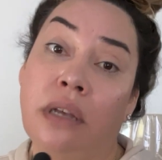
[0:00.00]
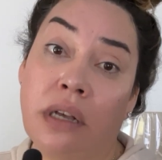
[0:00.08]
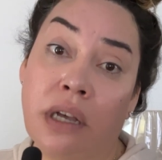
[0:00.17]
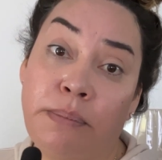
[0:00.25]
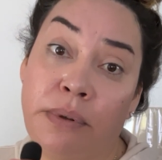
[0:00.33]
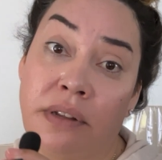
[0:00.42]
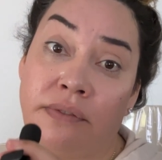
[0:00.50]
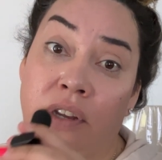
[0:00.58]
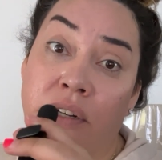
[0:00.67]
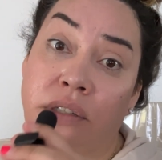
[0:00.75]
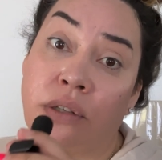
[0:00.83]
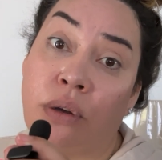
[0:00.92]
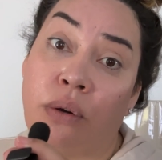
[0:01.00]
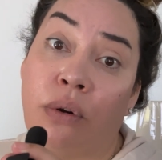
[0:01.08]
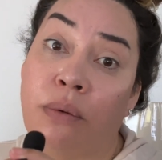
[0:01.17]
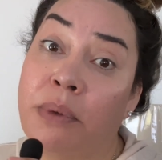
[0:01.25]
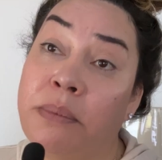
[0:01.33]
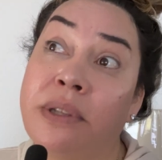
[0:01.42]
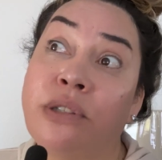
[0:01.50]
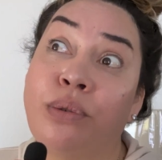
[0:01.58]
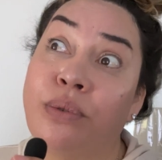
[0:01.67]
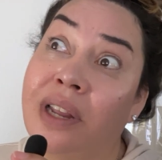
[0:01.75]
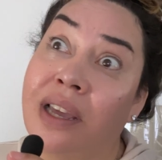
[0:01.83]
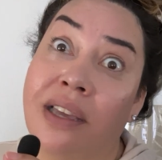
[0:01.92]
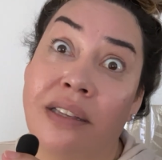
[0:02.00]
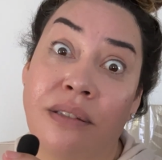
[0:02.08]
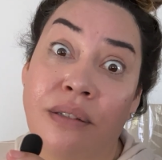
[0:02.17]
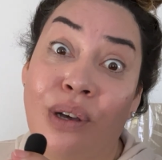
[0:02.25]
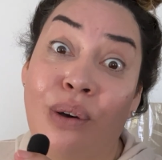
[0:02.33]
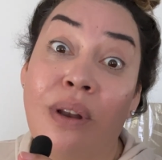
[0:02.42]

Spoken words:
a couple of years ago, or maybe 2 decades ago.